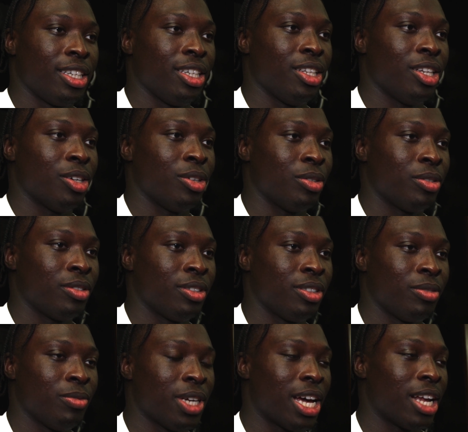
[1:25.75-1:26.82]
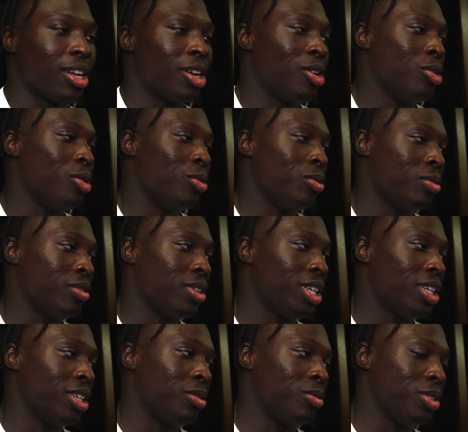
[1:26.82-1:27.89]
you know, we got a goal
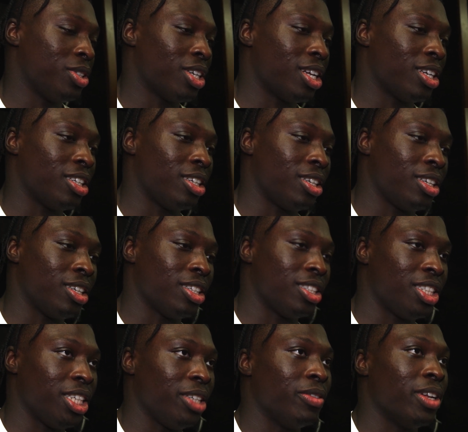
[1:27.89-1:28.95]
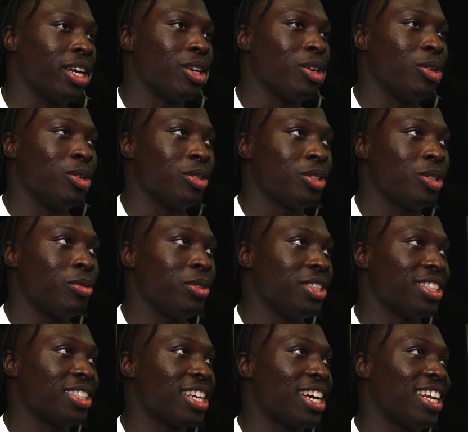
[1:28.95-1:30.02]
and we trying to achieve that goal. So we
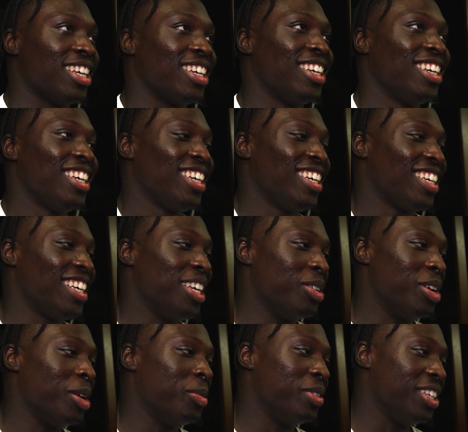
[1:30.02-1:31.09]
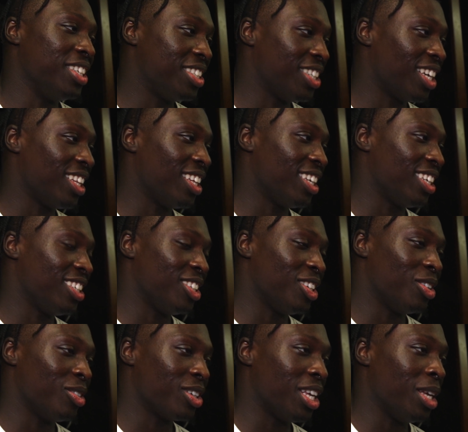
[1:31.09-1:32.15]
just gotta keep helping each other and you
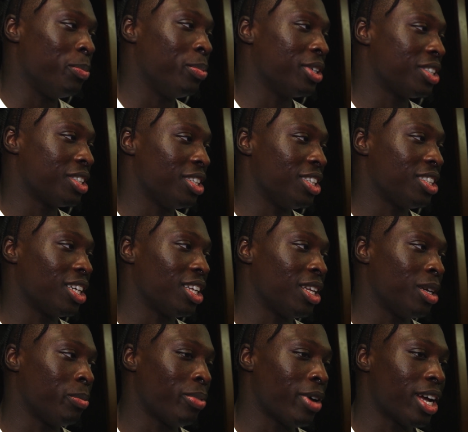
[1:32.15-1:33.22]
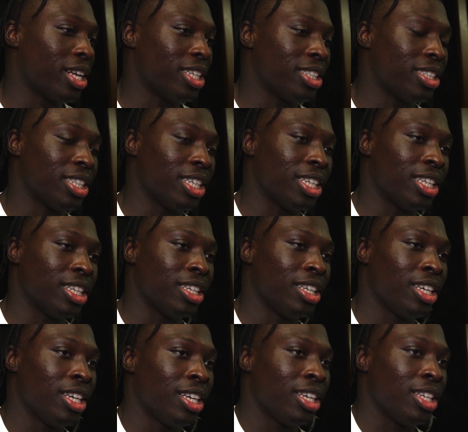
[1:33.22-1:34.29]
know keep pushing each other in practice and
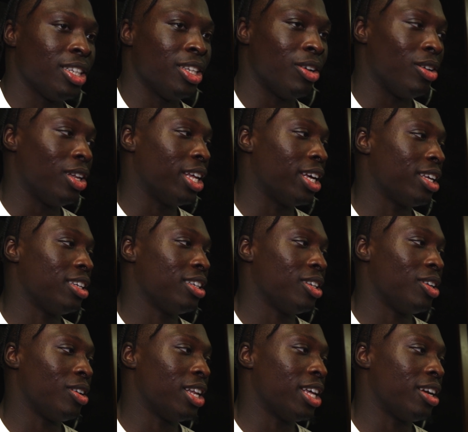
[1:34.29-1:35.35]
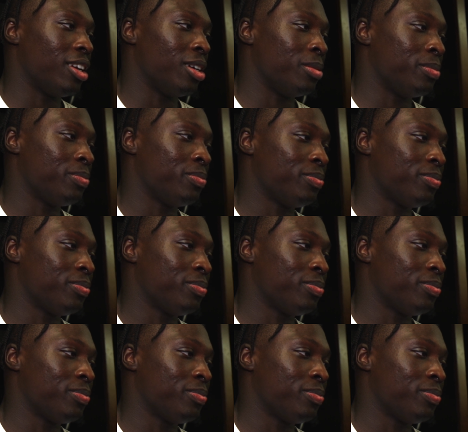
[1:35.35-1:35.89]
don't let don't let up.